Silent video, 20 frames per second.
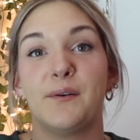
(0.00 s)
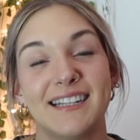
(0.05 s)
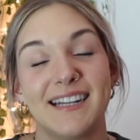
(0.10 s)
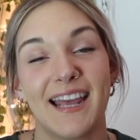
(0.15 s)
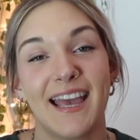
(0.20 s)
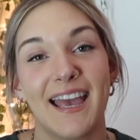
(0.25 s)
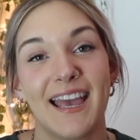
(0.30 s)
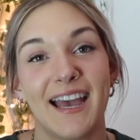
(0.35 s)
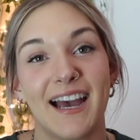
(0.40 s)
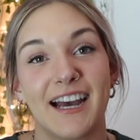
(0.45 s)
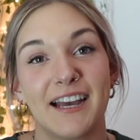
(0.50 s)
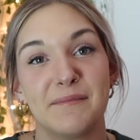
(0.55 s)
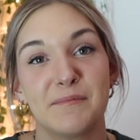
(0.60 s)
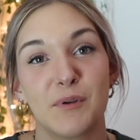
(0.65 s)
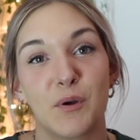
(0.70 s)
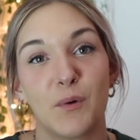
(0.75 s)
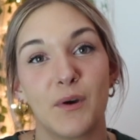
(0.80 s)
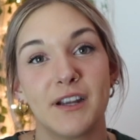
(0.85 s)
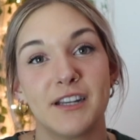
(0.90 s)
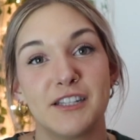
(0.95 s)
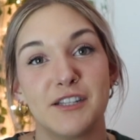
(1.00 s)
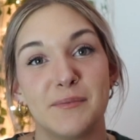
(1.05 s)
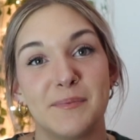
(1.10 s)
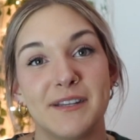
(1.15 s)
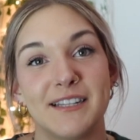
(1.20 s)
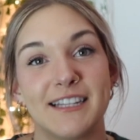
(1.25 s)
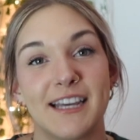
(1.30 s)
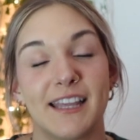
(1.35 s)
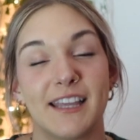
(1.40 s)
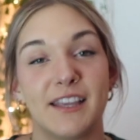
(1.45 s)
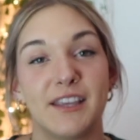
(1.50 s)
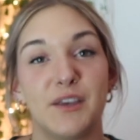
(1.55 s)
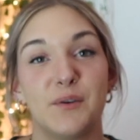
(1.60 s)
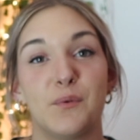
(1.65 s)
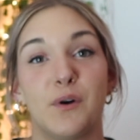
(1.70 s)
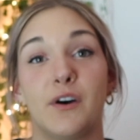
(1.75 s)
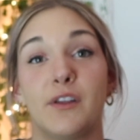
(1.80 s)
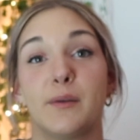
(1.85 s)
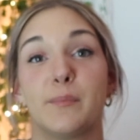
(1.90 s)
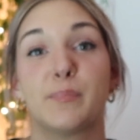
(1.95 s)
Today, I'm going to be telling you
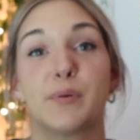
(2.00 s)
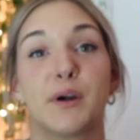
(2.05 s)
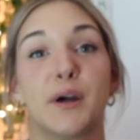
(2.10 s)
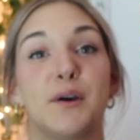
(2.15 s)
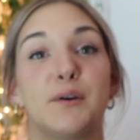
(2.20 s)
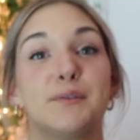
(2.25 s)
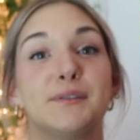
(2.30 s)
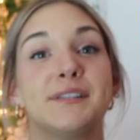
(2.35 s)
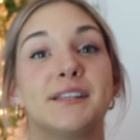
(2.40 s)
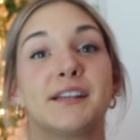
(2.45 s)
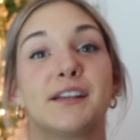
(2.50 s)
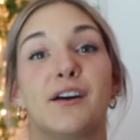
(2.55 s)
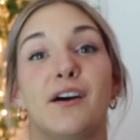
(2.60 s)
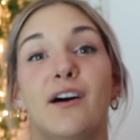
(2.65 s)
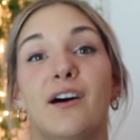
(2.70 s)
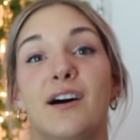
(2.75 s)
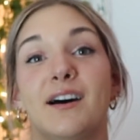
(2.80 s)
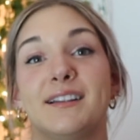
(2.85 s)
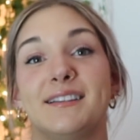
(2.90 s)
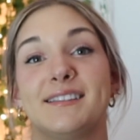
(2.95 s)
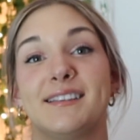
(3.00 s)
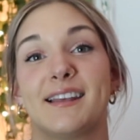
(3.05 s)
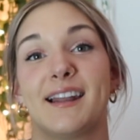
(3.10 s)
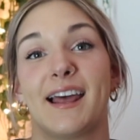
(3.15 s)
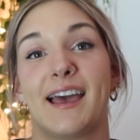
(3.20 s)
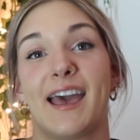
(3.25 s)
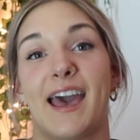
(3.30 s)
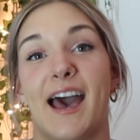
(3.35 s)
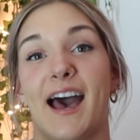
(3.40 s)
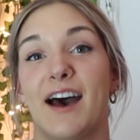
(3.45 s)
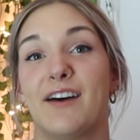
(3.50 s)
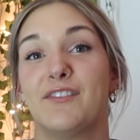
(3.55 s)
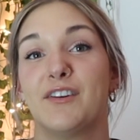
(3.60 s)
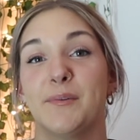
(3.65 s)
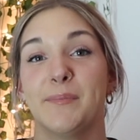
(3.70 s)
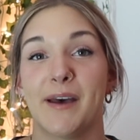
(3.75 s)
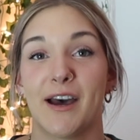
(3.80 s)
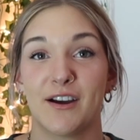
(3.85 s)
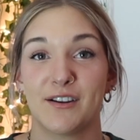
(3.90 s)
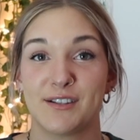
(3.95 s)
all the pros and cons that I have
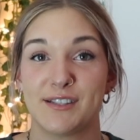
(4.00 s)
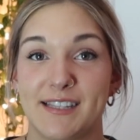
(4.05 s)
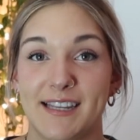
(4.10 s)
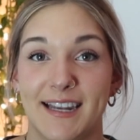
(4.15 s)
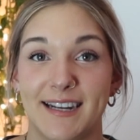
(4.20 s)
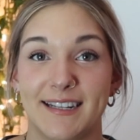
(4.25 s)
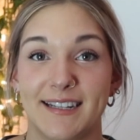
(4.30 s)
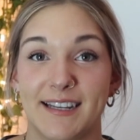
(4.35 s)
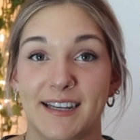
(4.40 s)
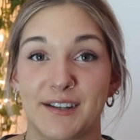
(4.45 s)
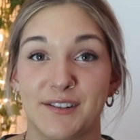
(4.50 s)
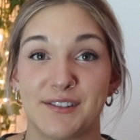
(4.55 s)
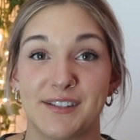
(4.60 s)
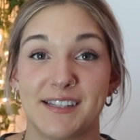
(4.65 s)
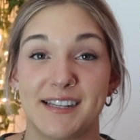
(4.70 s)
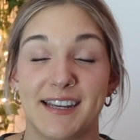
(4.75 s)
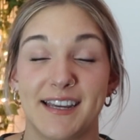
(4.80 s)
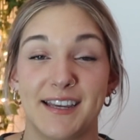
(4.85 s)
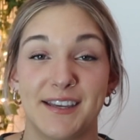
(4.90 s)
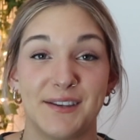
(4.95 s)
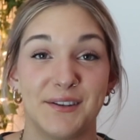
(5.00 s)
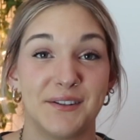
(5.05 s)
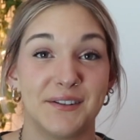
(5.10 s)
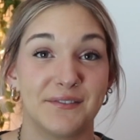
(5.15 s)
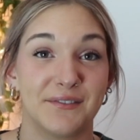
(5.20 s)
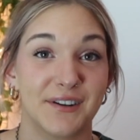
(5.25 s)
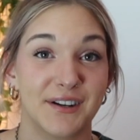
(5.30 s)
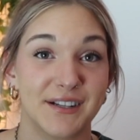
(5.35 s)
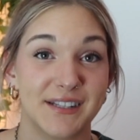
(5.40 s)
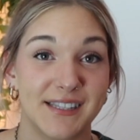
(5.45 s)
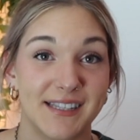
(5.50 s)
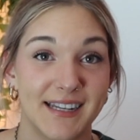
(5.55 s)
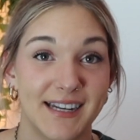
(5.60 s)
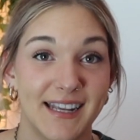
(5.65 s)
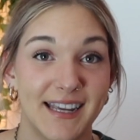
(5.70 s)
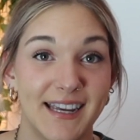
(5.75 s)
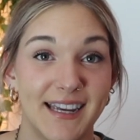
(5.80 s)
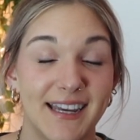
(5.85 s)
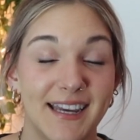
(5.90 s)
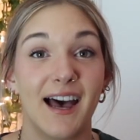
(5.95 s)
about San Diego State
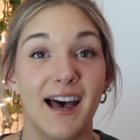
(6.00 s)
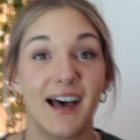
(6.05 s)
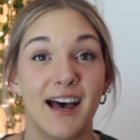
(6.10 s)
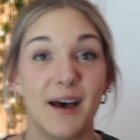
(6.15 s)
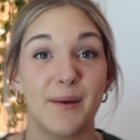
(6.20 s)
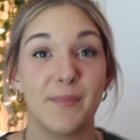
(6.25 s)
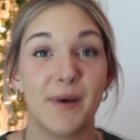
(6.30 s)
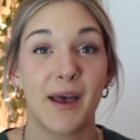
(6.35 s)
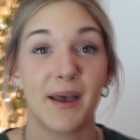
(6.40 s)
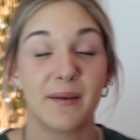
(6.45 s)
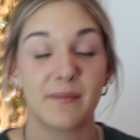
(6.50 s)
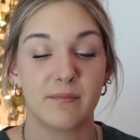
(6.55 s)
University. I'm